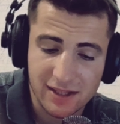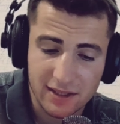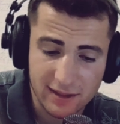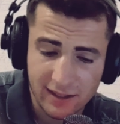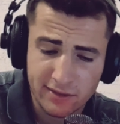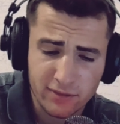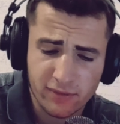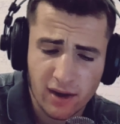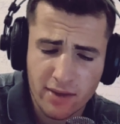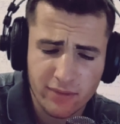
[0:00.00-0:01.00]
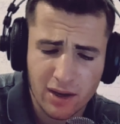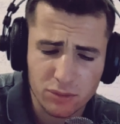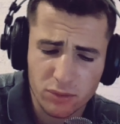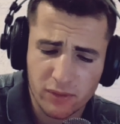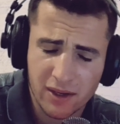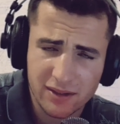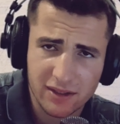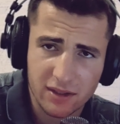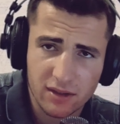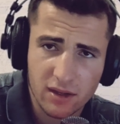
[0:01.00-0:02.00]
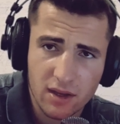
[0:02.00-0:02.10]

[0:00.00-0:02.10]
like 95 out of 100.